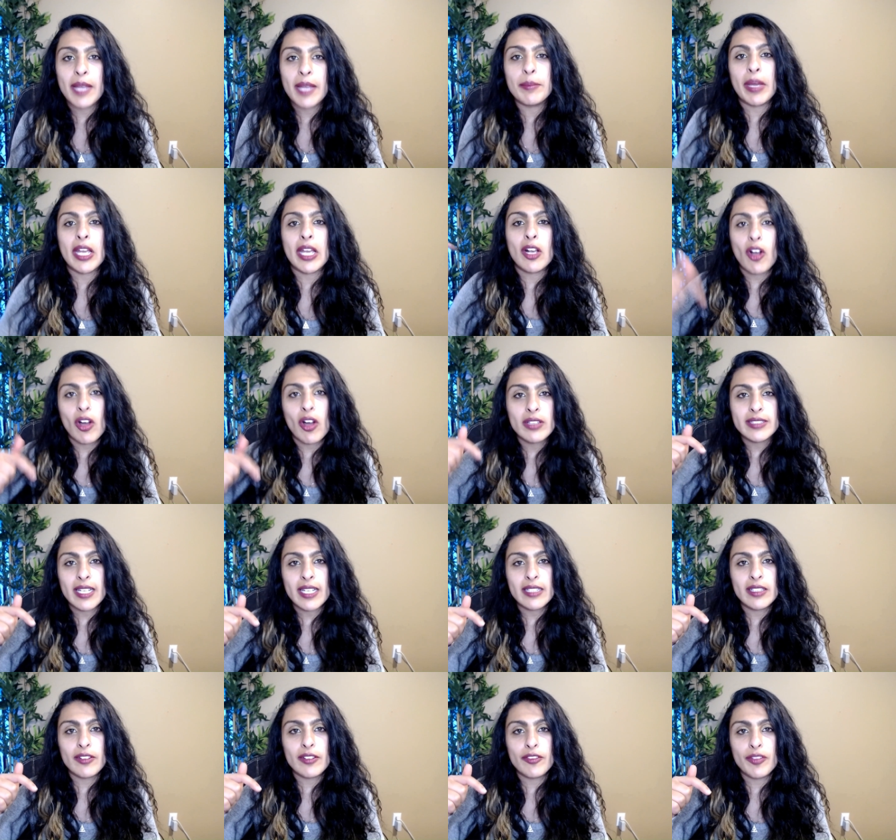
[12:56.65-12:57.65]
My
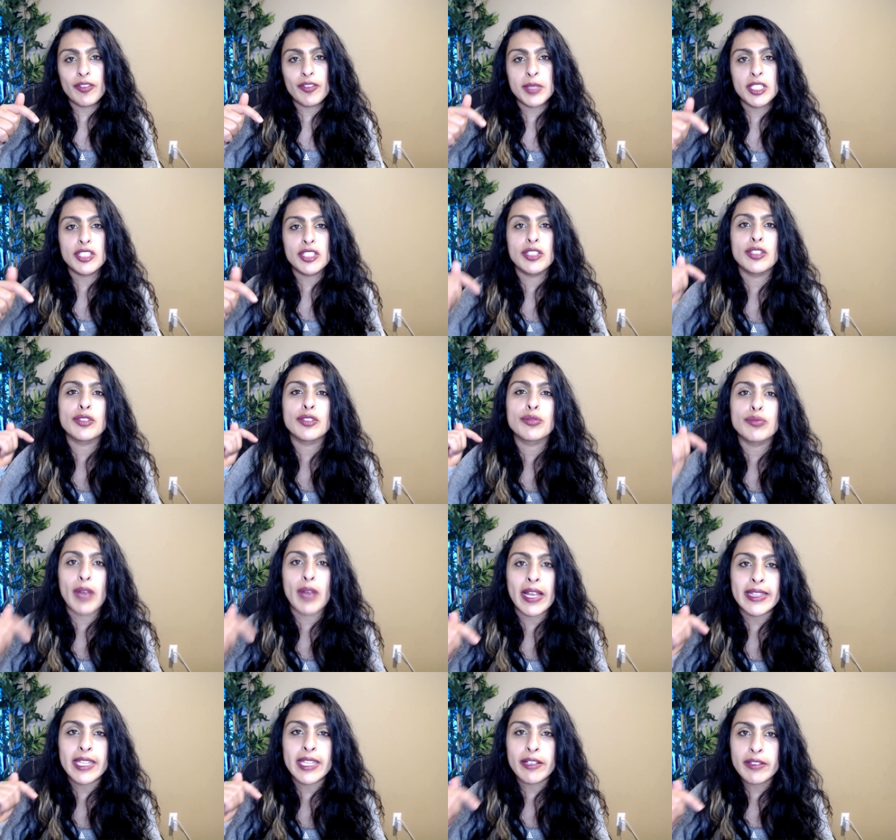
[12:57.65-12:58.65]
contact information is
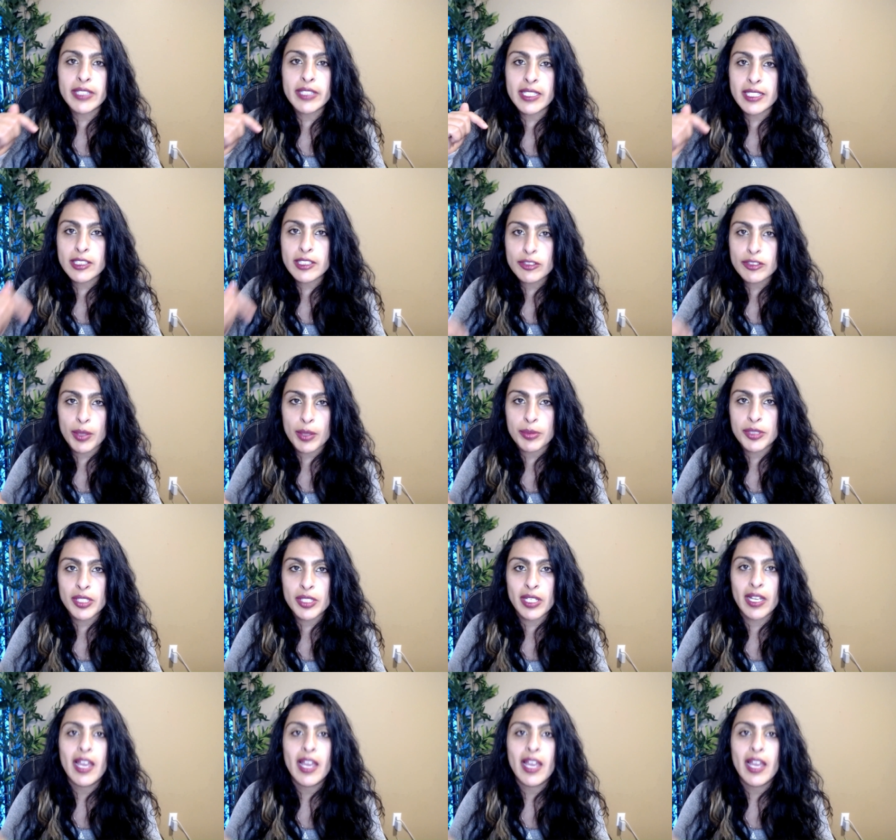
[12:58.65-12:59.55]
right there in the description.